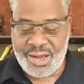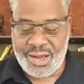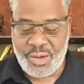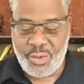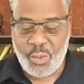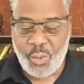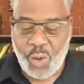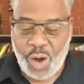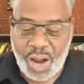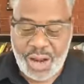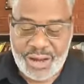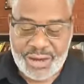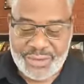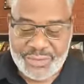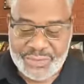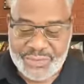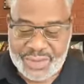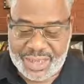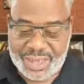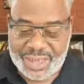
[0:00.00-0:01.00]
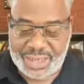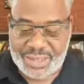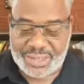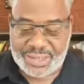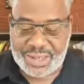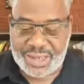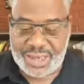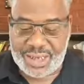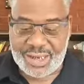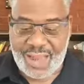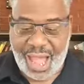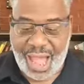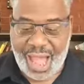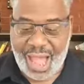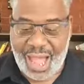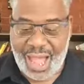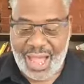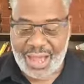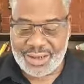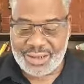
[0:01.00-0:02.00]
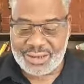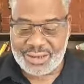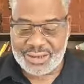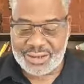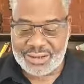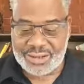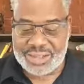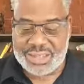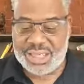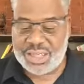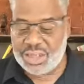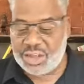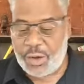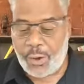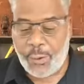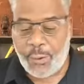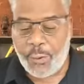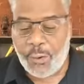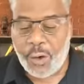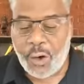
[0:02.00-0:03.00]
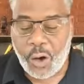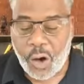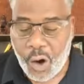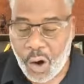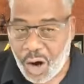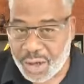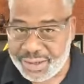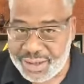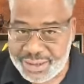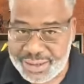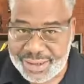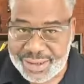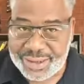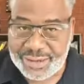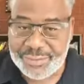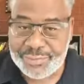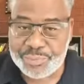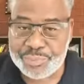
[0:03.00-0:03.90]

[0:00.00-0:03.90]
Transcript: And one of the things that I teach wholeheartedly